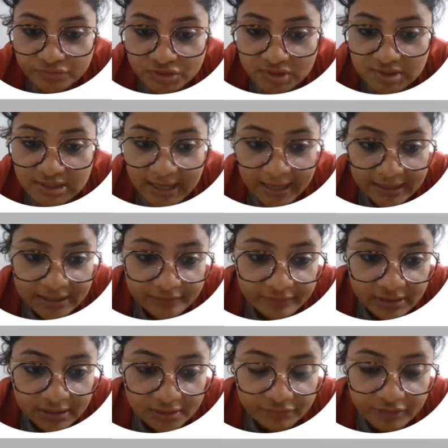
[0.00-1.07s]
which is
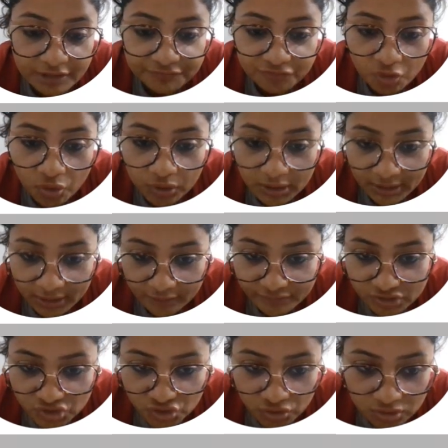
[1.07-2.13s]
inactivated. We have cholera,
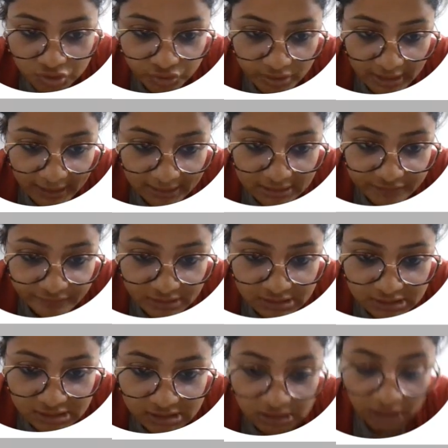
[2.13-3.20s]
which is also
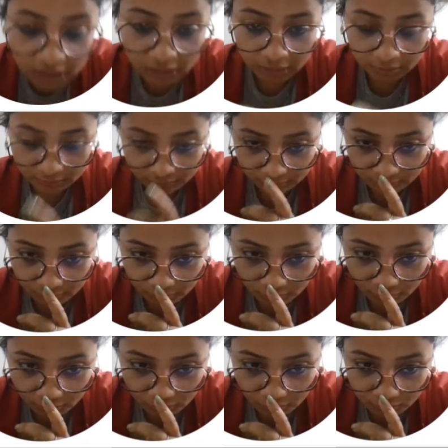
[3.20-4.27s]
inactivated.
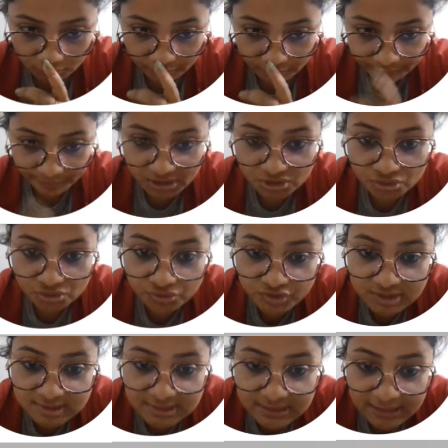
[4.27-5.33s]

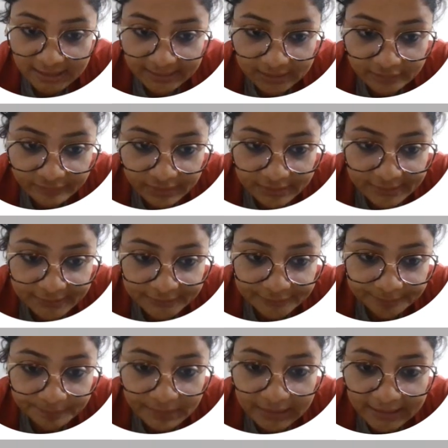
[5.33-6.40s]
Pertussis inactivated.
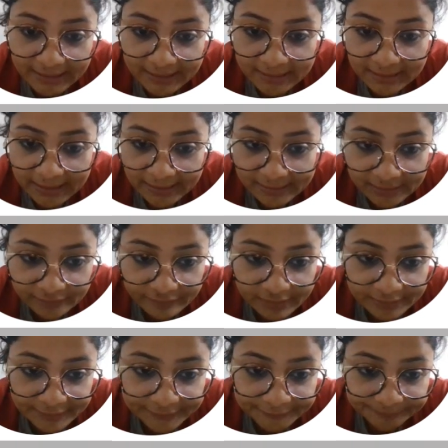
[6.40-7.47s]
Plague
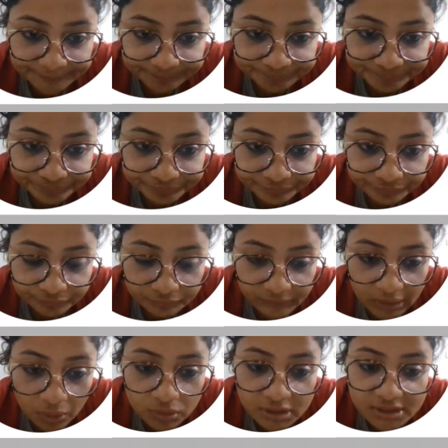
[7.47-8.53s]
inactivated.
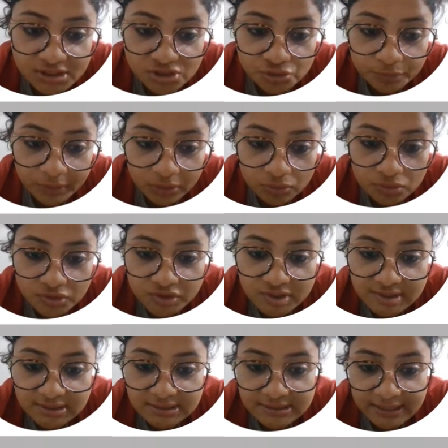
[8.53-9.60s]
Only
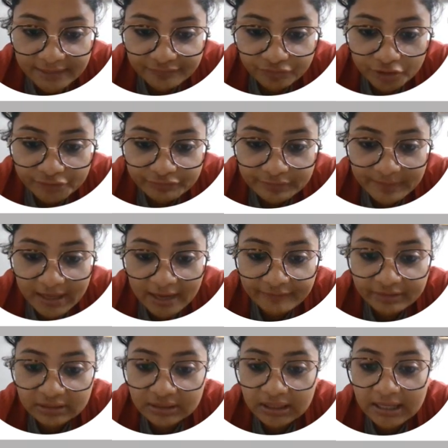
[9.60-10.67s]
tuberculosis and typhoid will be
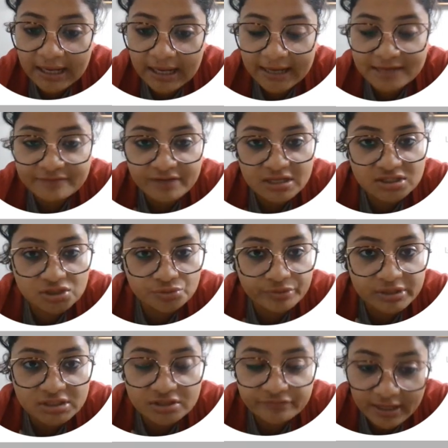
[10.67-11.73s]
having the live
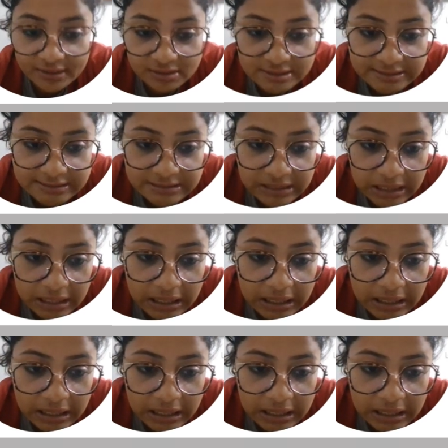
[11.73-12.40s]
attenuated virus.